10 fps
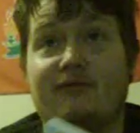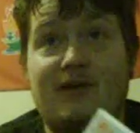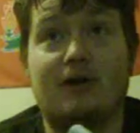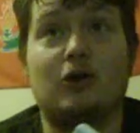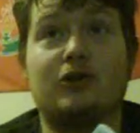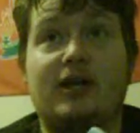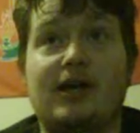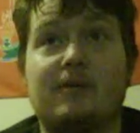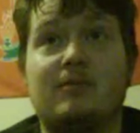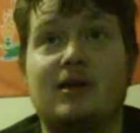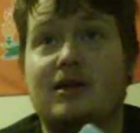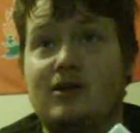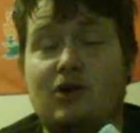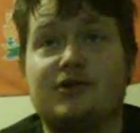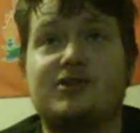Very good game.
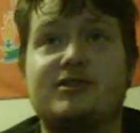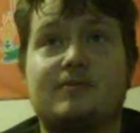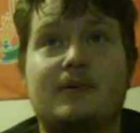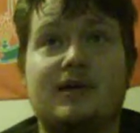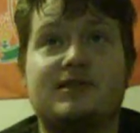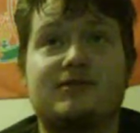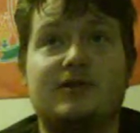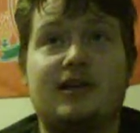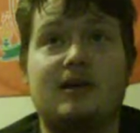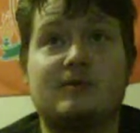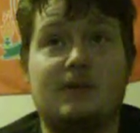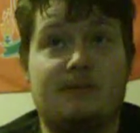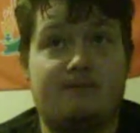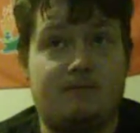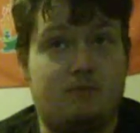Not as good as the PS3 games,
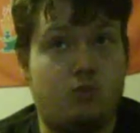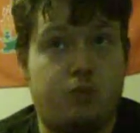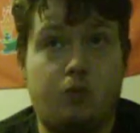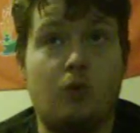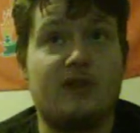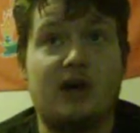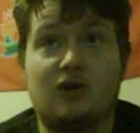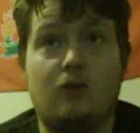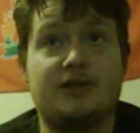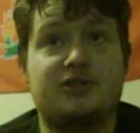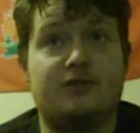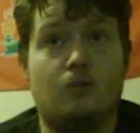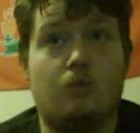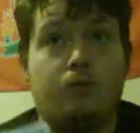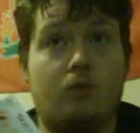but without
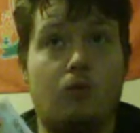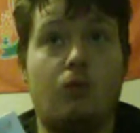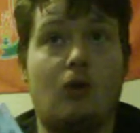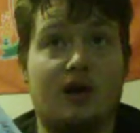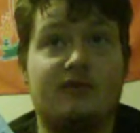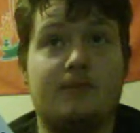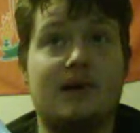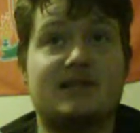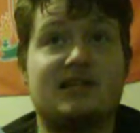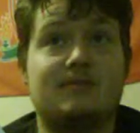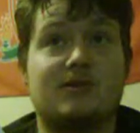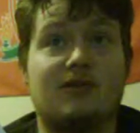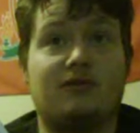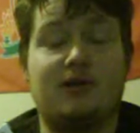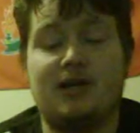question, one of the best games on
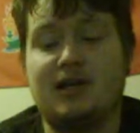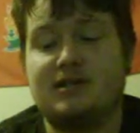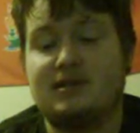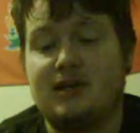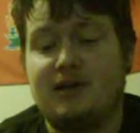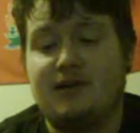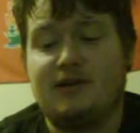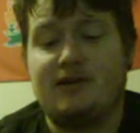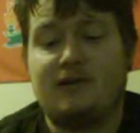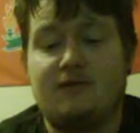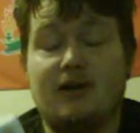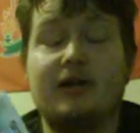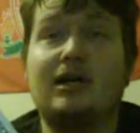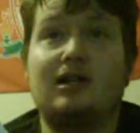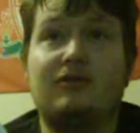the 3DS.
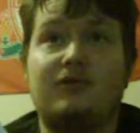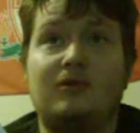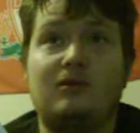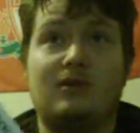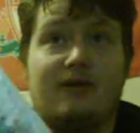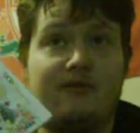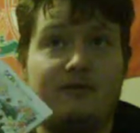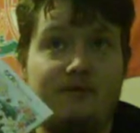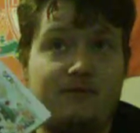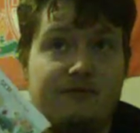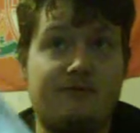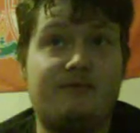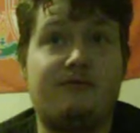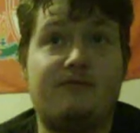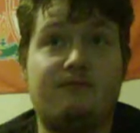Very colourful.
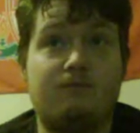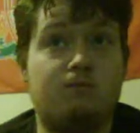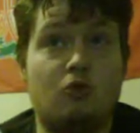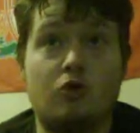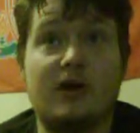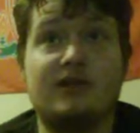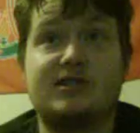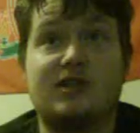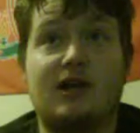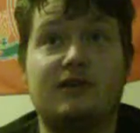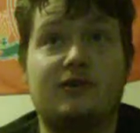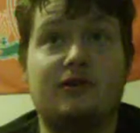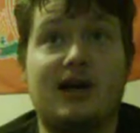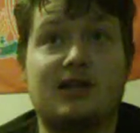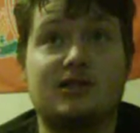Great sound
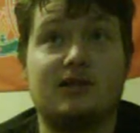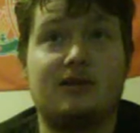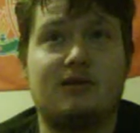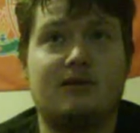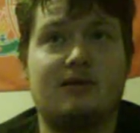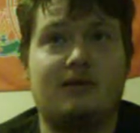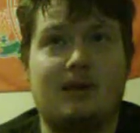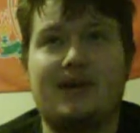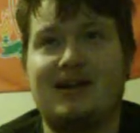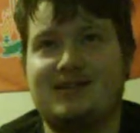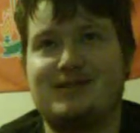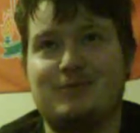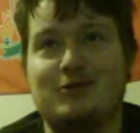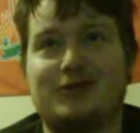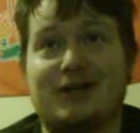too, actually. I mean, it's
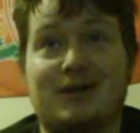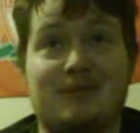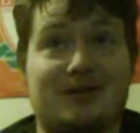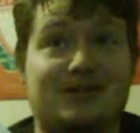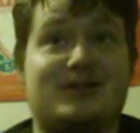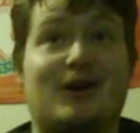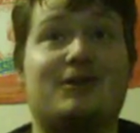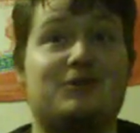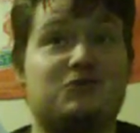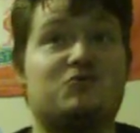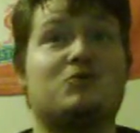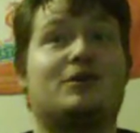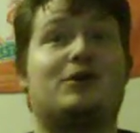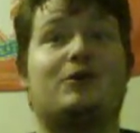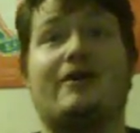a music game, but the sound is
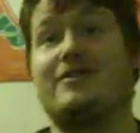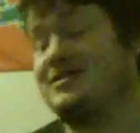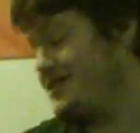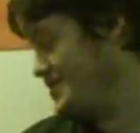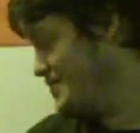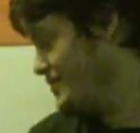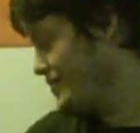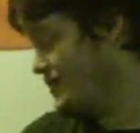really good on this game.